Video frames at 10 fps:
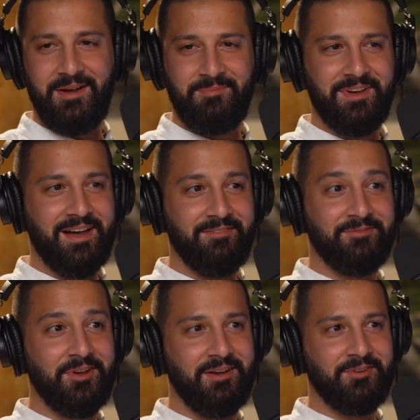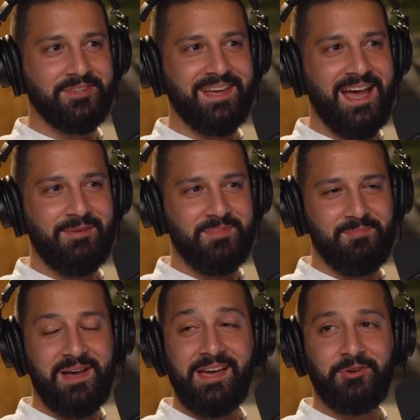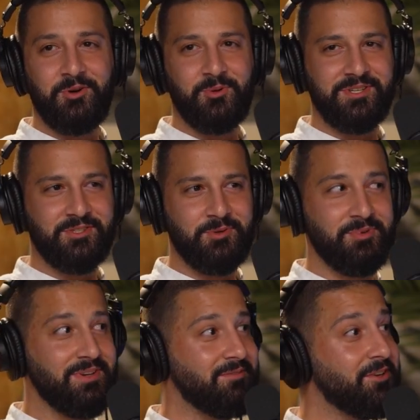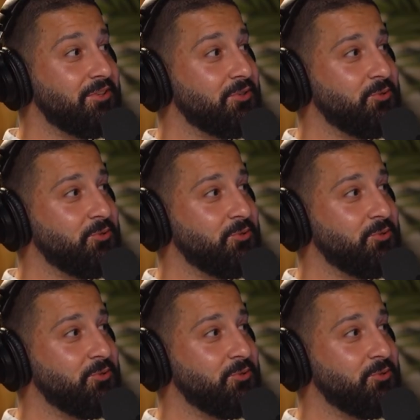I've got the admin panel always open. I've got